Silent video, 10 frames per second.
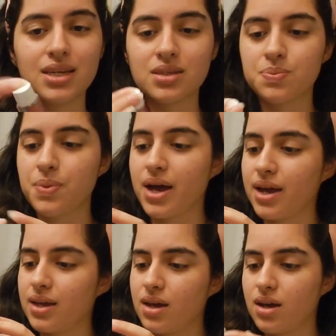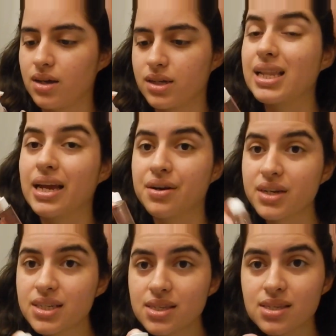It's by
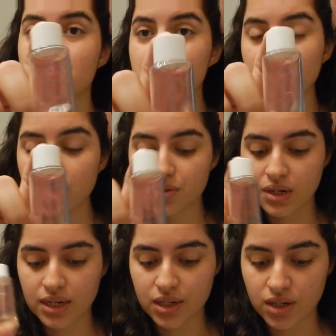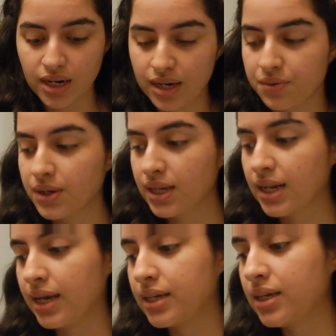Clarins. It's really good. I really
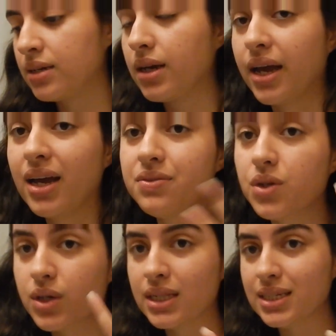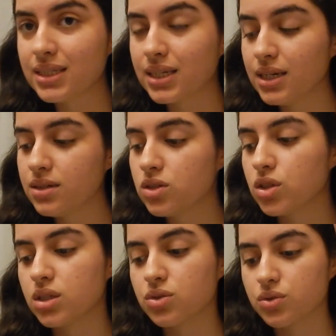like it. I have oily skin,
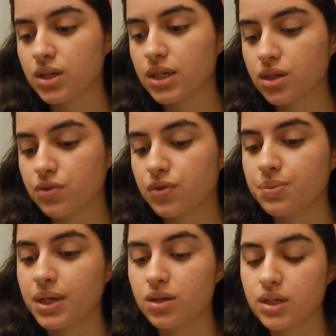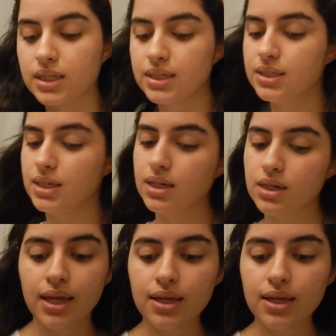so it's really good for my oily skin.